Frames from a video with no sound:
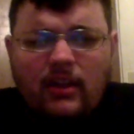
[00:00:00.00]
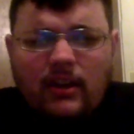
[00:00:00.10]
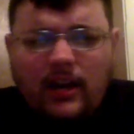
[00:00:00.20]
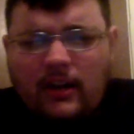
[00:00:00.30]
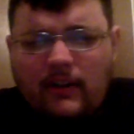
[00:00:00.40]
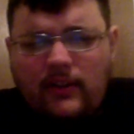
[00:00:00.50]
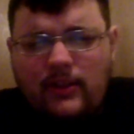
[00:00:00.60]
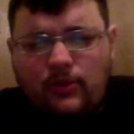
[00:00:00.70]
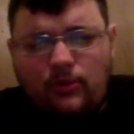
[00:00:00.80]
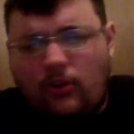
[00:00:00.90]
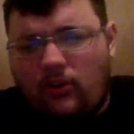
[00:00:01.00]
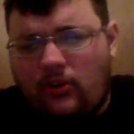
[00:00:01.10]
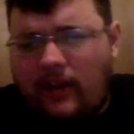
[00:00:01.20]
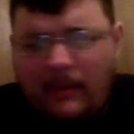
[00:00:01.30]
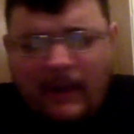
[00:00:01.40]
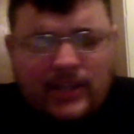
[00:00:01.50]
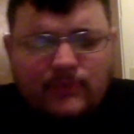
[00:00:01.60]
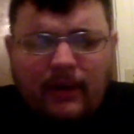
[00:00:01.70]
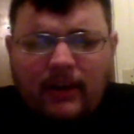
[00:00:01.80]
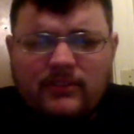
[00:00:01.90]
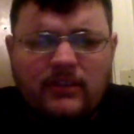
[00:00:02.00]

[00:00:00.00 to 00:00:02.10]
kind of the thriller type aspects.